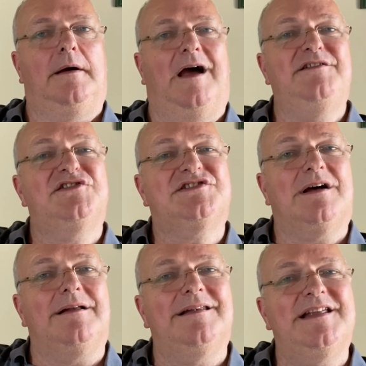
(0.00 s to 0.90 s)
and you
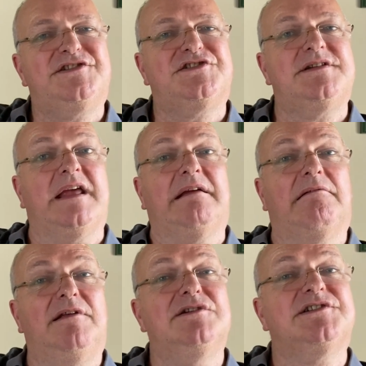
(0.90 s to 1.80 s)
start listening
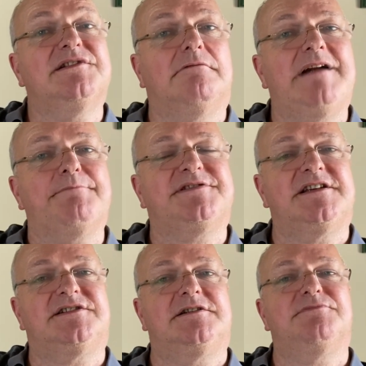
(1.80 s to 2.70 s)
using the rep
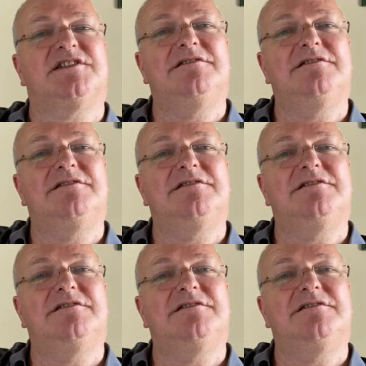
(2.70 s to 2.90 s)
systems,